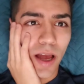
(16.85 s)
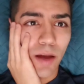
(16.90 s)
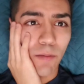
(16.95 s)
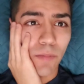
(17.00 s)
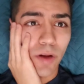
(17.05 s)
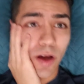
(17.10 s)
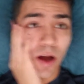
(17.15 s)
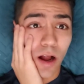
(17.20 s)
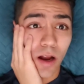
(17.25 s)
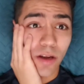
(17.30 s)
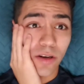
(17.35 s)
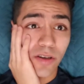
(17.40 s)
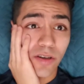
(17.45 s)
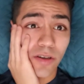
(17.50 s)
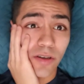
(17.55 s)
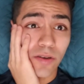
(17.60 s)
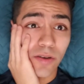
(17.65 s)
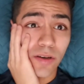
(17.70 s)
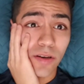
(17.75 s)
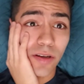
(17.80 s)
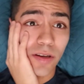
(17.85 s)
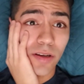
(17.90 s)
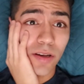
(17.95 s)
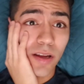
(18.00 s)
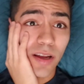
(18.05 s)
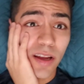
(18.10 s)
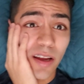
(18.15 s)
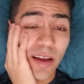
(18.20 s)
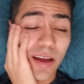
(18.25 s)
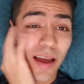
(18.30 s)
I am a college student,
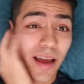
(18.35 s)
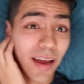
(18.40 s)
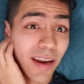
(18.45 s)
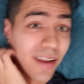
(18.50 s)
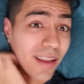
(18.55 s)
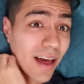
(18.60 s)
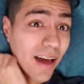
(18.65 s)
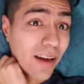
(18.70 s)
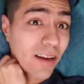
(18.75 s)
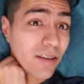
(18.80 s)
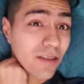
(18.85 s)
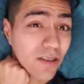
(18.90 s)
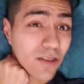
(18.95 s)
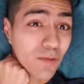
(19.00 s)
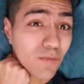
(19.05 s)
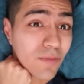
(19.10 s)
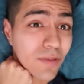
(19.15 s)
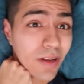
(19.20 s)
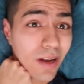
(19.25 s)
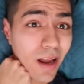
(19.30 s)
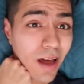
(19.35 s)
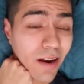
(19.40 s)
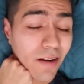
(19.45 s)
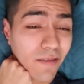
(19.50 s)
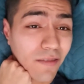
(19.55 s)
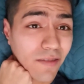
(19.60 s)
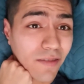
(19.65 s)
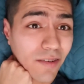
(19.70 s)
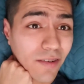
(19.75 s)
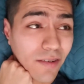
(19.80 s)
and that consumes a lot
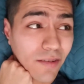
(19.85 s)
of